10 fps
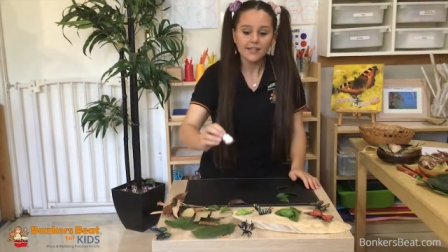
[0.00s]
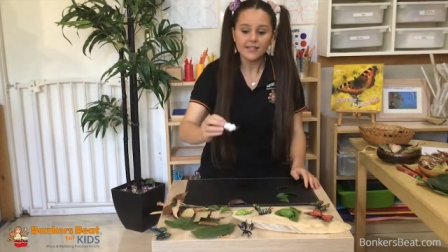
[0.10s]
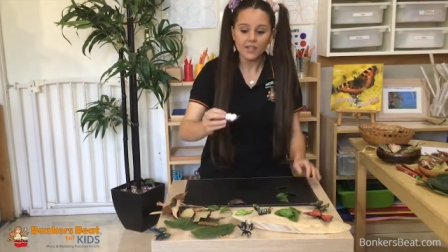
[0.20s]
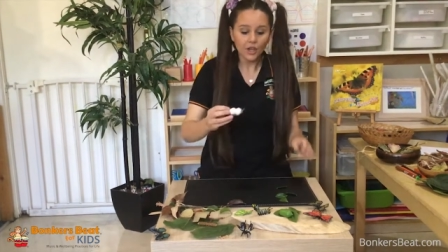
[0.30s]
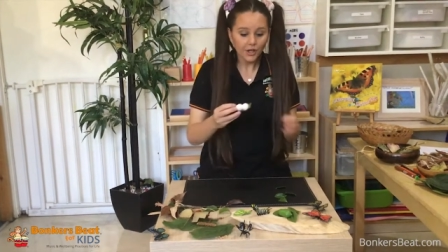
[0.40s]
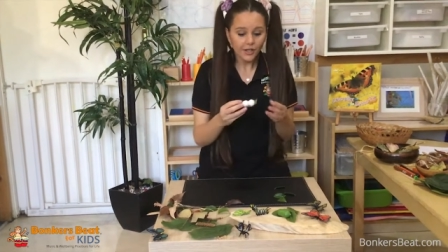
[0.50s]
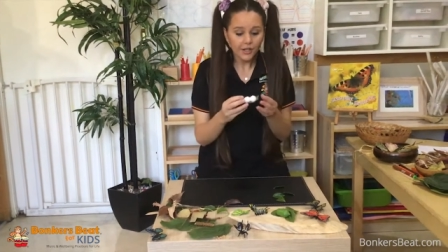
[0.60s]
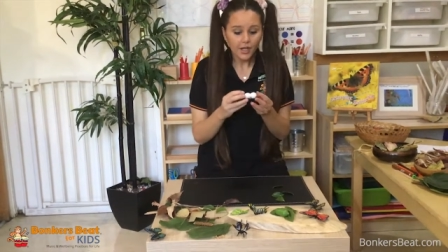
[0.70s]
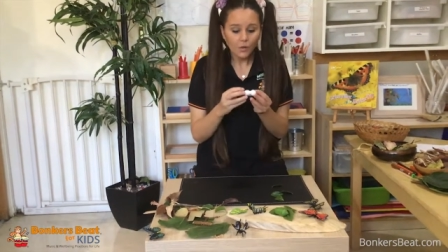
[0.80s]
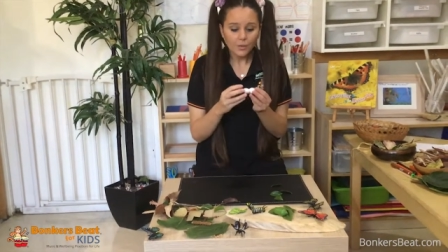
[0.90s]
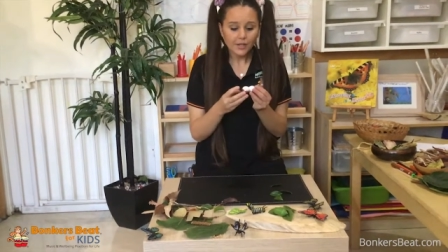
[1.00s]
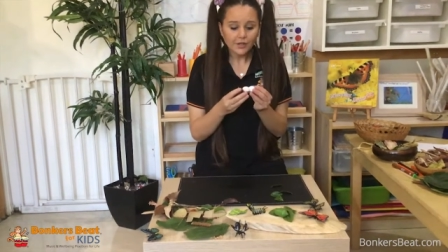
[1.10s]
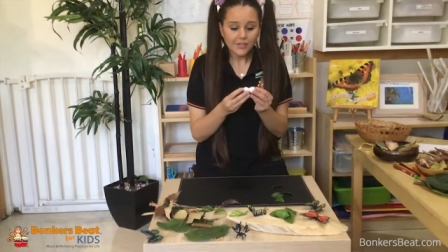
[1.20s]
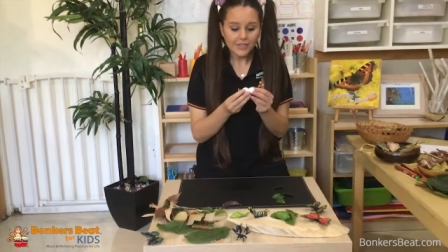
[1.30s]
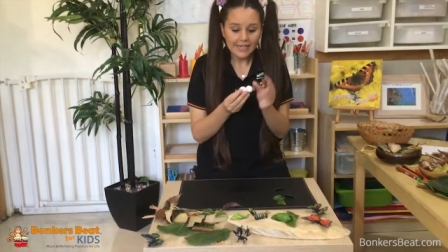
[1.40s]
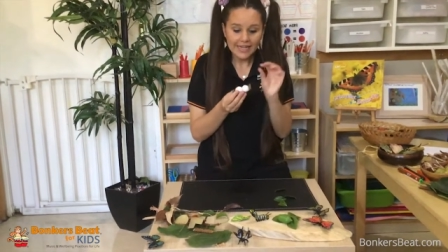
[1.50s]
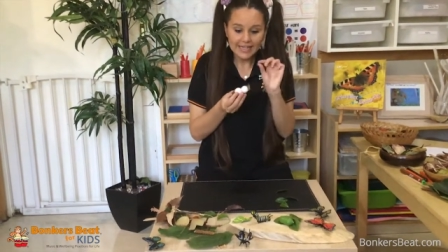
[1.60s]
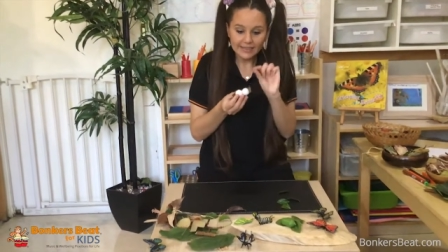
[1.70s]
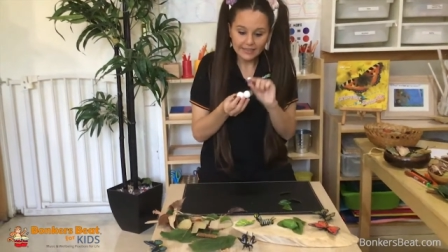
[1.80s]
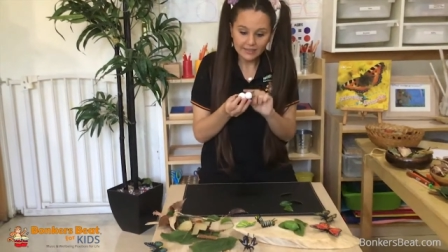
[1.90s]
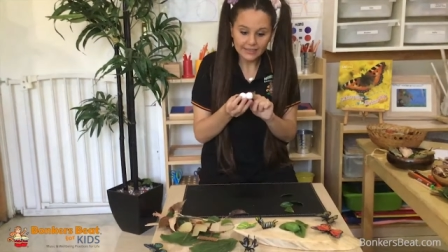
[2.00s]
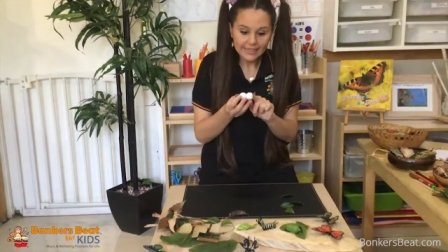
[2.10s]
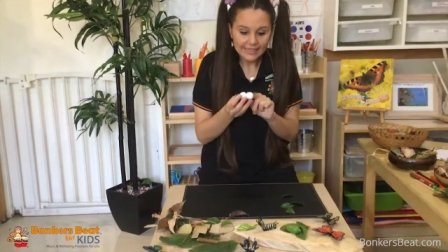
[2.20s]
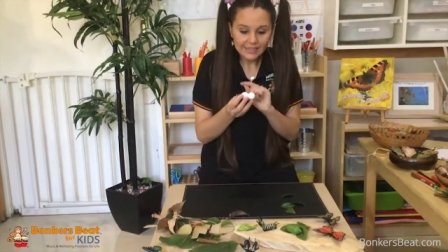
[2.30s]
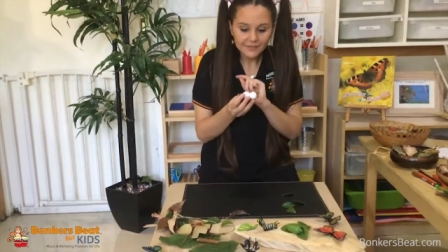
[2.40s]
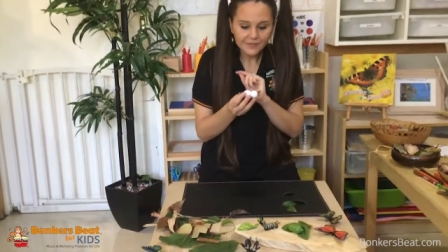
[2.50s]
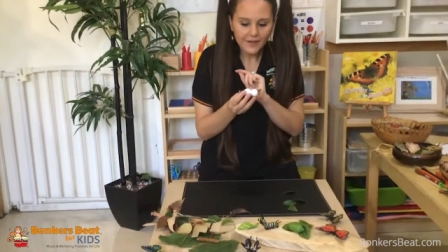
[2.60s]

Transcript: So we're going to get our little leaf